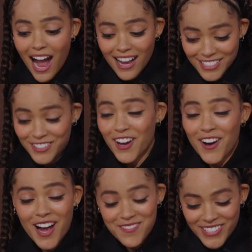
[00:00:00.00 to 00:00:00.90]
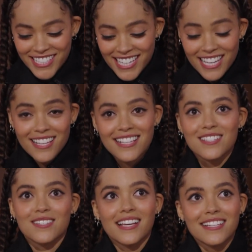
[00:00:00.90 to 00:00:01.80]
I mean,
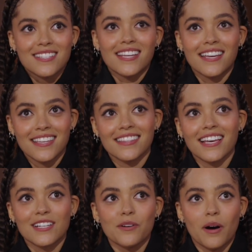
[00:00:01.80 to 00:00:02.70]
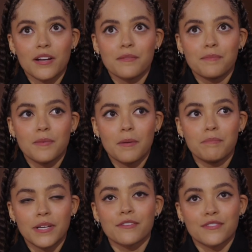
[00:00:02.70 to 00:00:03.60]
it's taken, like, quite a
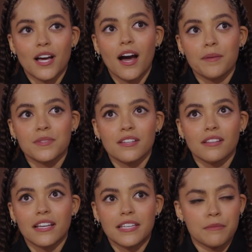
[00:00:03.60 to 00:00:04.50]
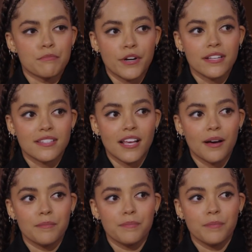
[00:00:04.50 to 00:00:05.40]
bit of time to, like, embrace
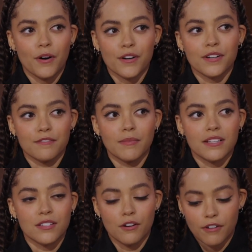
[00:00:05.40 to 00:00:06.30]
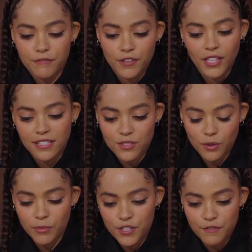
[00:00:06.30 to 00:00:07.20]
that part of myself. Mm-hmm. I feel like
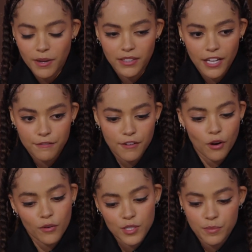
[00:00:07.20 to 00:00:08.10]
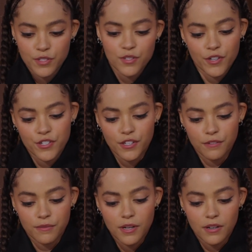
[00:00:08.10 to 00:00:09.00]
so much of my life I've always been
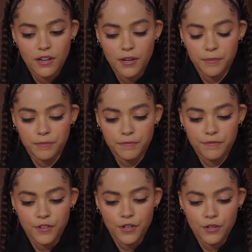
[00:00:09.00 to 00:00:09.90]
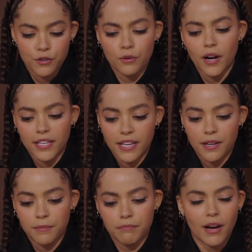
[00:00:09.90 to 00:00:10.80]
searching for who I
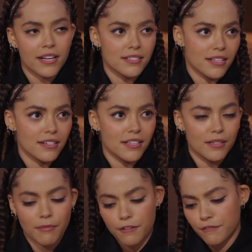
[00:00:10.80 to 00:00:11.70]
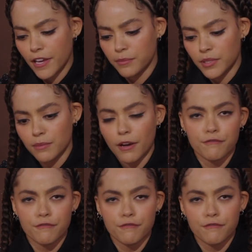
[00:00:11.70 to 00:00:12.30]
am, my identity, my family, my